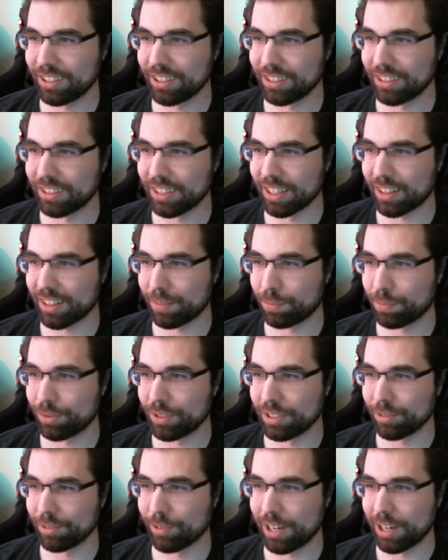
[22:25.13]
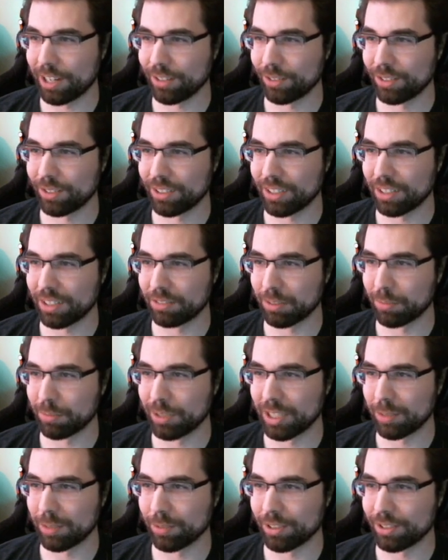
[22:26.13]
that's pretty wild that we've
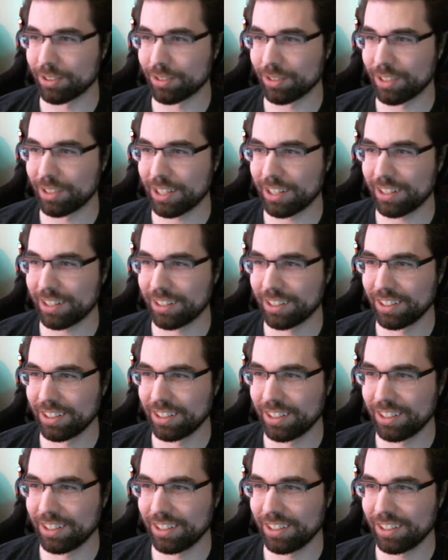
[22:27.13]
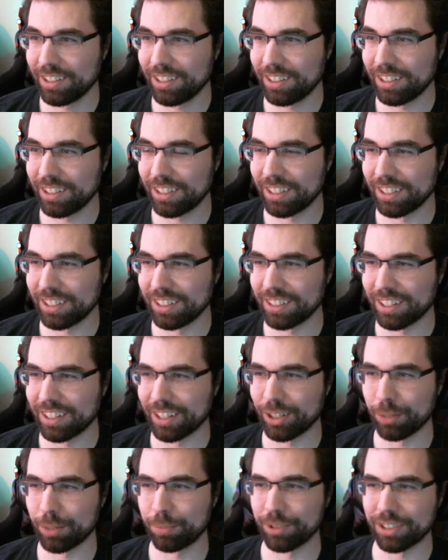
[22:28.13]
been able to do that. And I
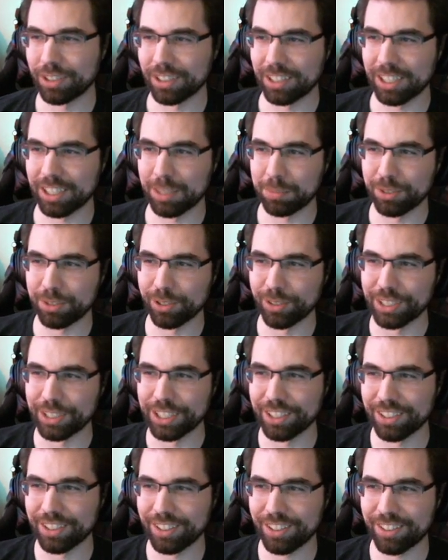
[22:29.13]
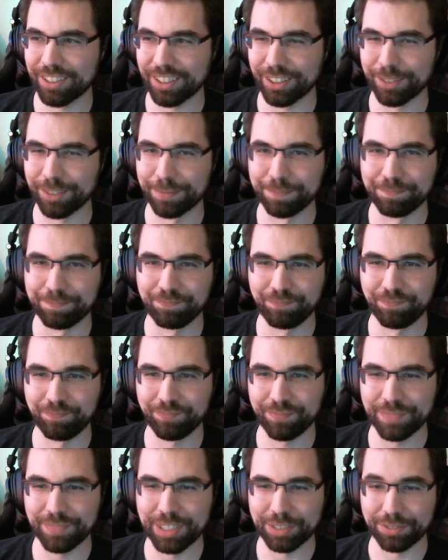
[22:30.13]
hope we can keep doing it. So
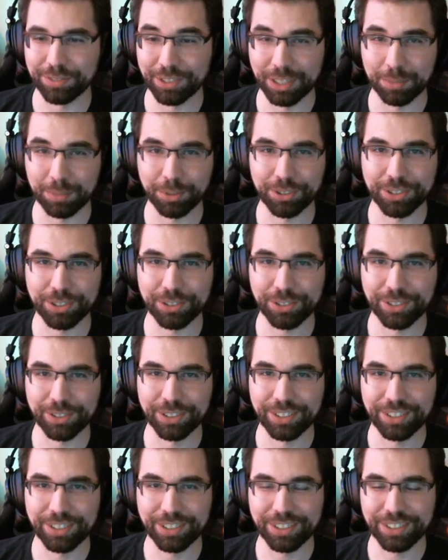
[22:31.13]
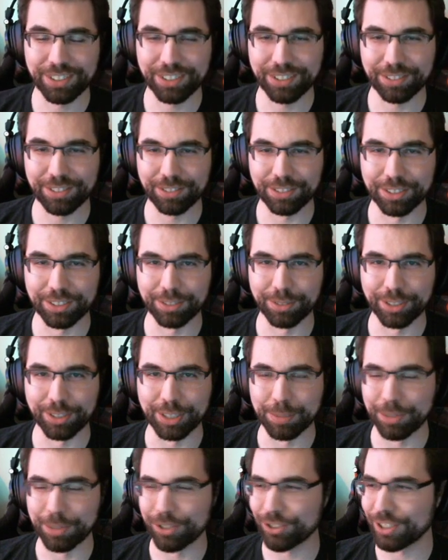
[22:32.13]
if you're able to, we'd really
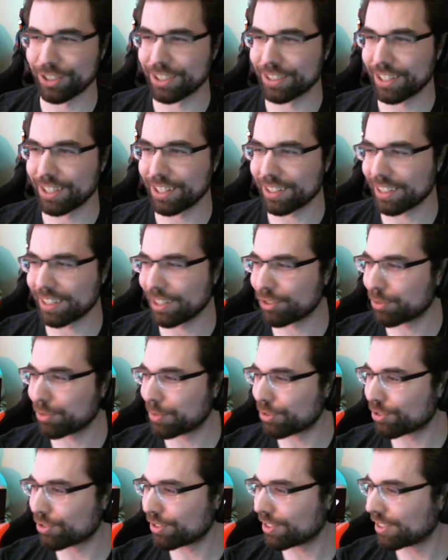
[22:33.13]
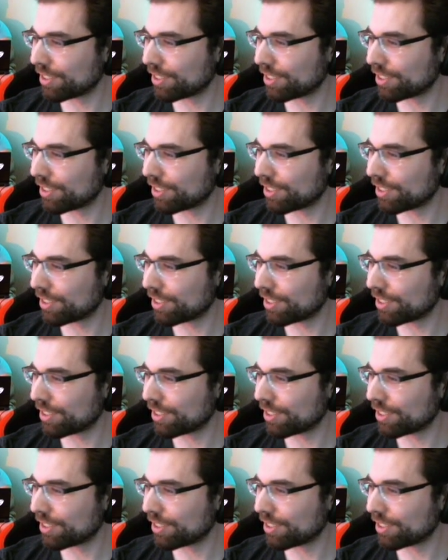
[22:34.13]
appreciate that contribution.